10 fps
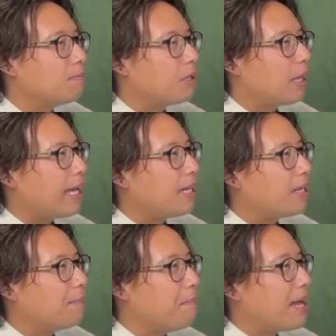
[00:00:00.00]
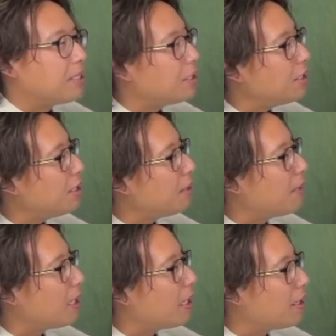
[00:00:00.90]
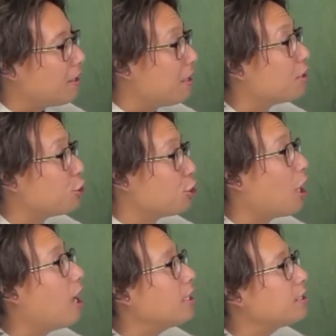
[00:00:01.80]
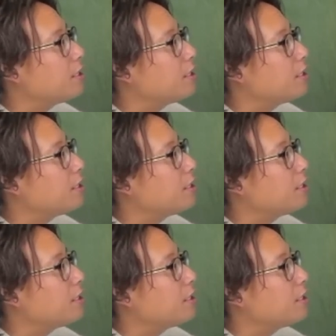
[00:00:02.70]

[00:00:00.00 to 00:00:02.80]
planning mentally about like the shot.